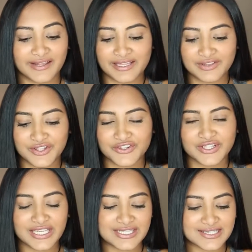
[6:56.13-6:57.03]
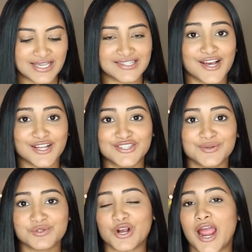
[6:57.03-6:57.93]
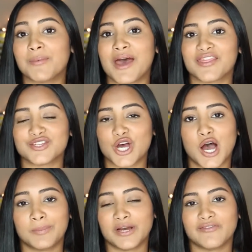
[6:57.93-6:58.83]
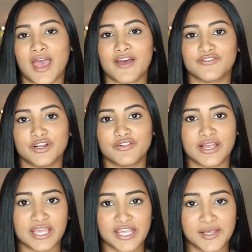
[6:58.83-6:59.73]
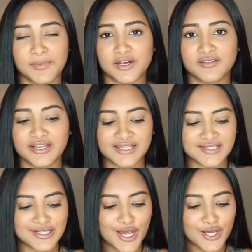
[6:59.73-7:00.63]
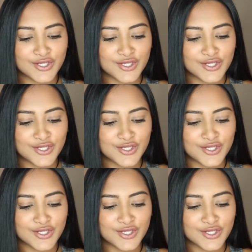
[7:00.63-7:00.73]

Like literally it says unsubscribe at the top of every like email list.